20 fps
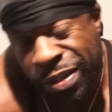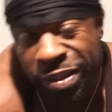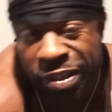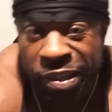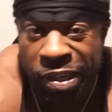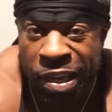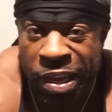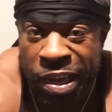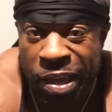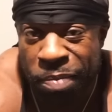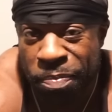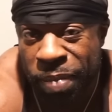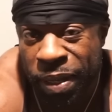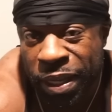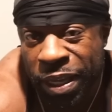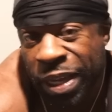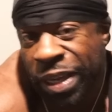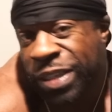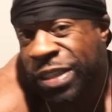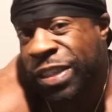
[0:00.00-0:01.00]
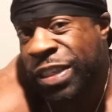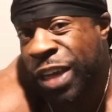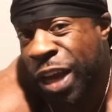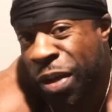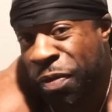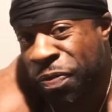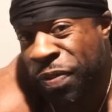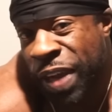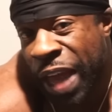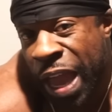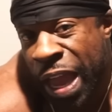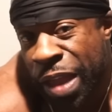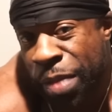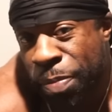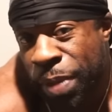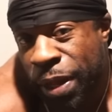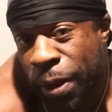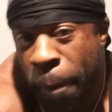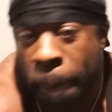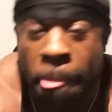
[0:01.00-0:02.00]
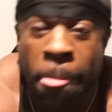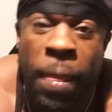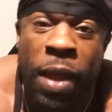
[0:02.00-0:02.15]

you hear me? Scuf Gaming,